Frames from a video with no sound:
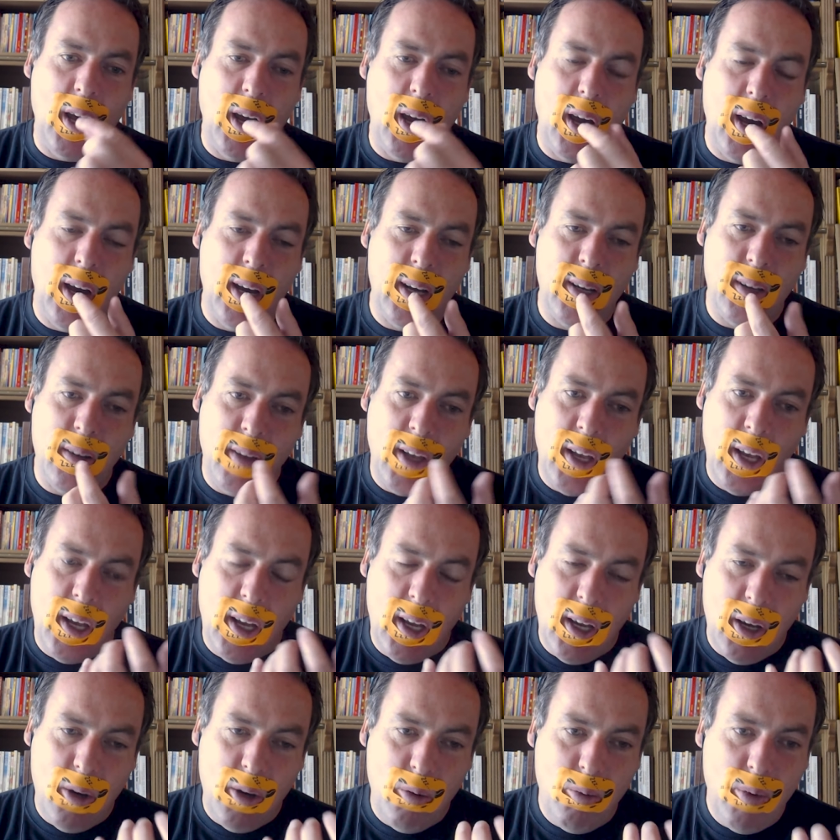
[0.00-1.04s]
And
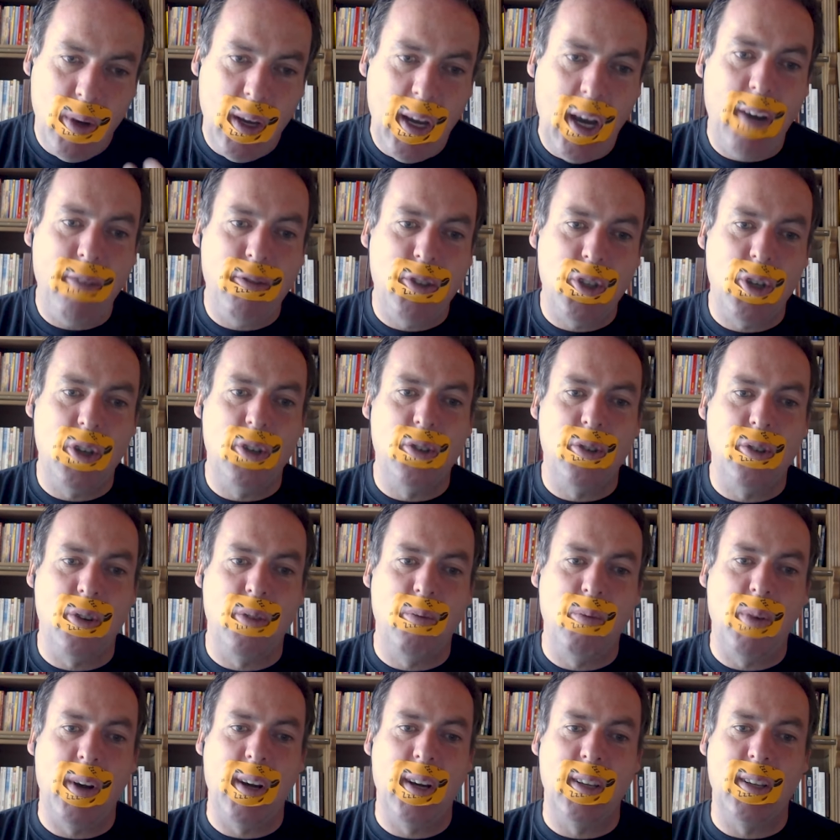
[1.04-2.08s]
we have children
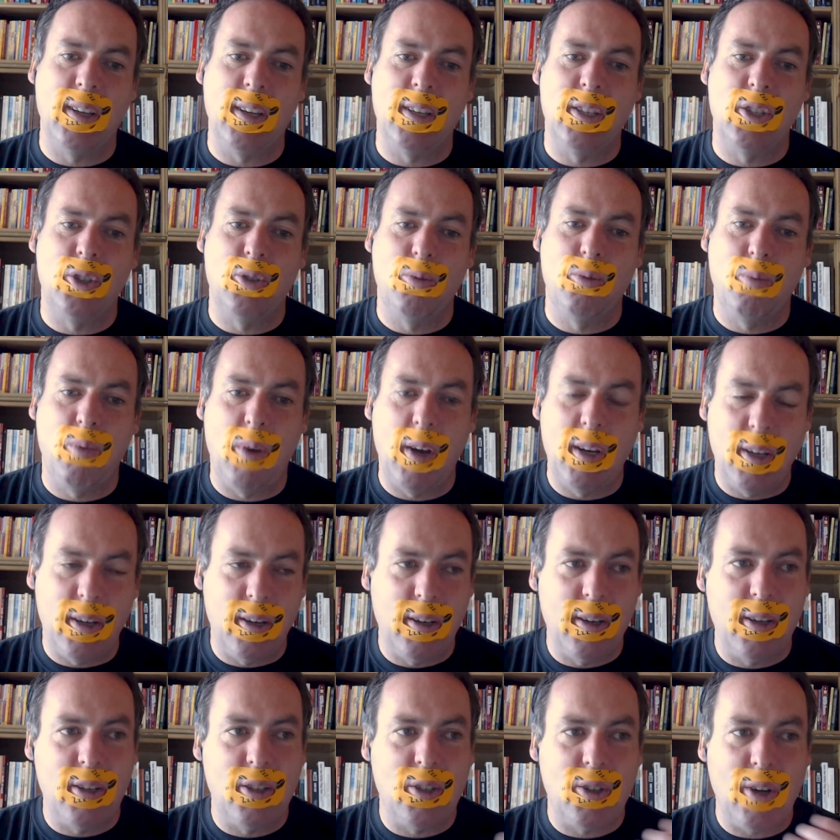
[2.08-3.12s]
wearing this while
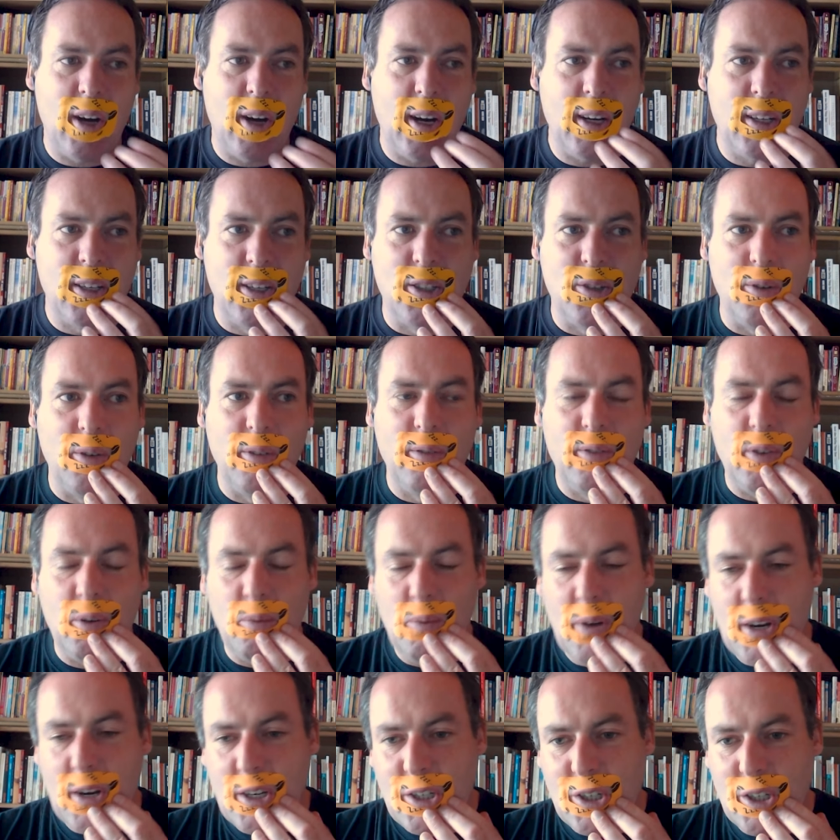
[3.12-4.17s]
they're distracted, so if they're
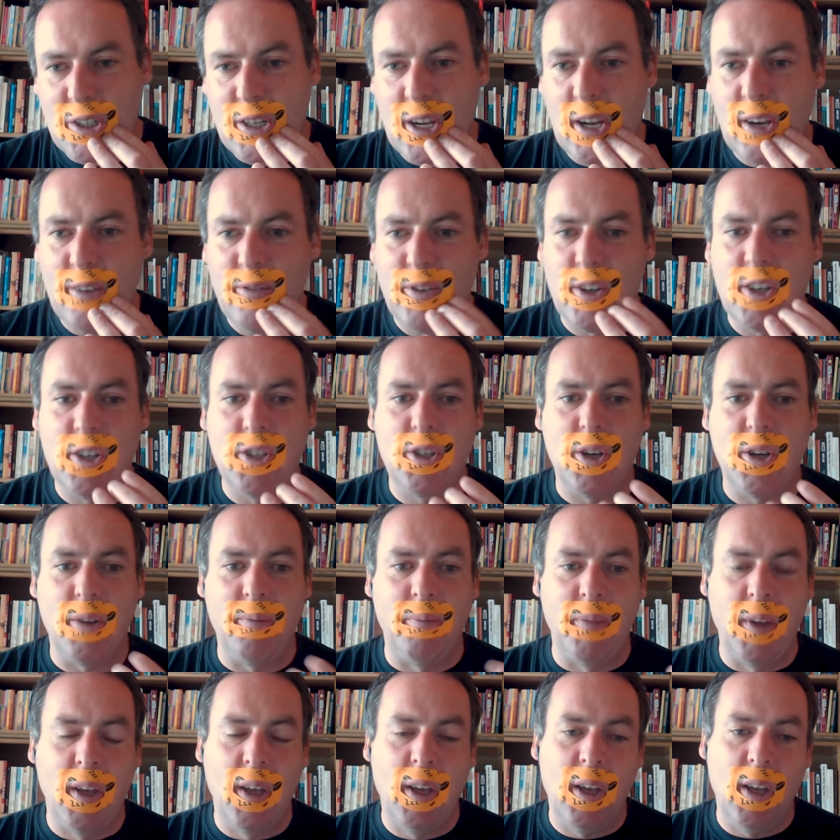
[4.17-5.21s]
watching television,
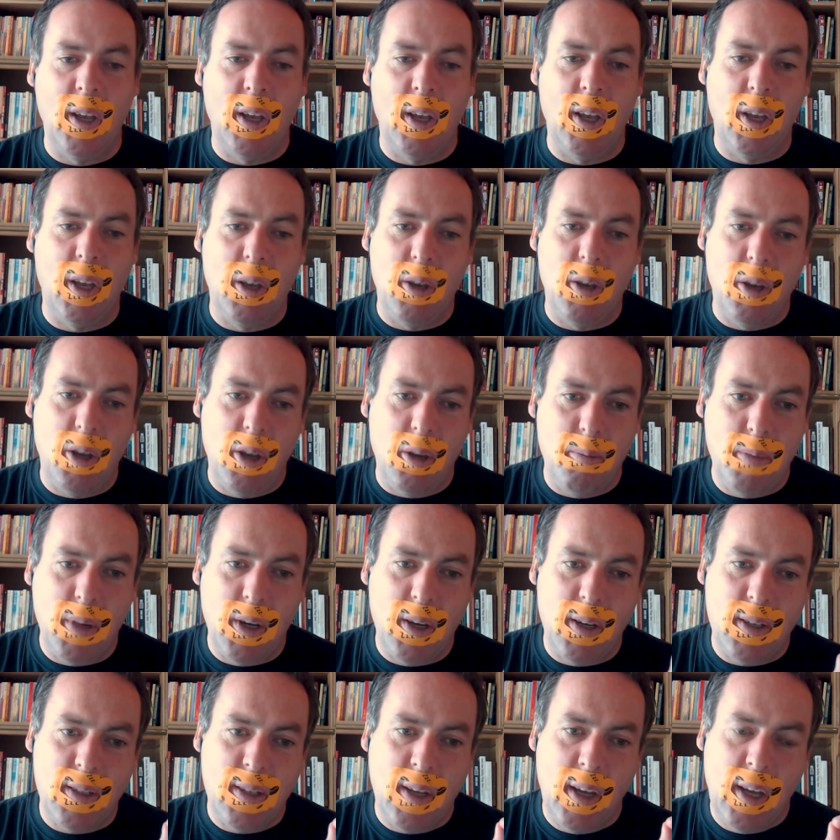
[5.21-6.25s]

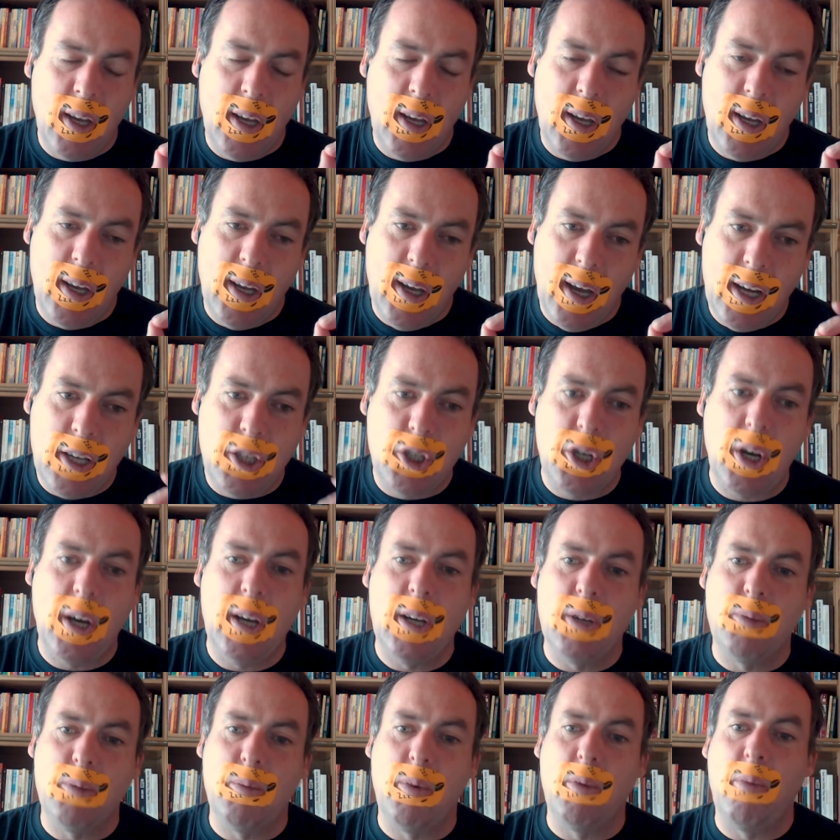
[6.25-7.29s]
because a
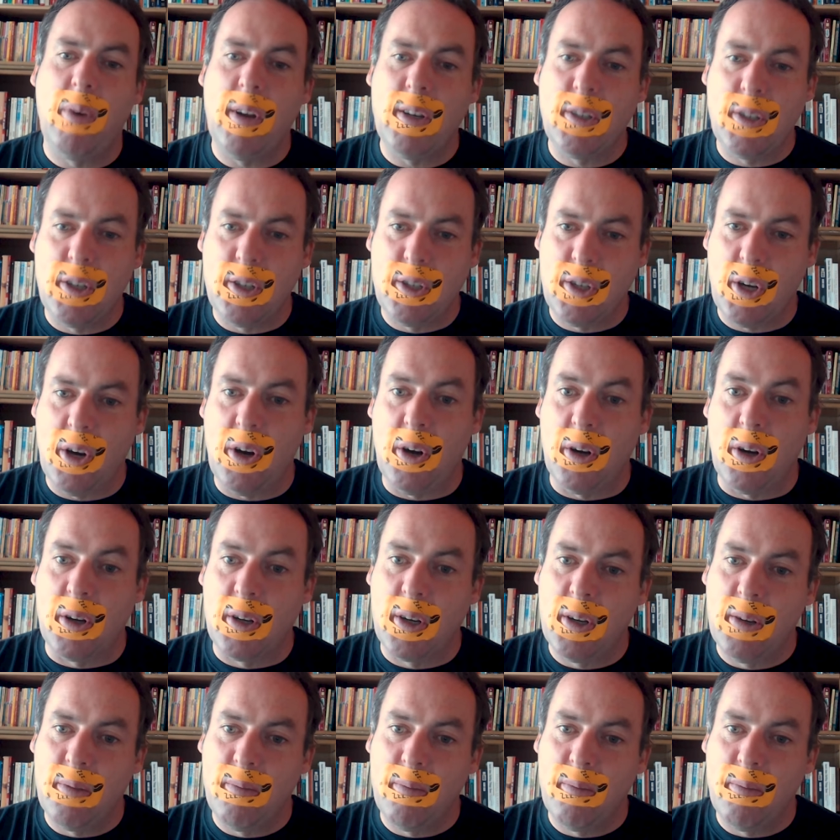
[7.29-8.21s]
child will want to talk.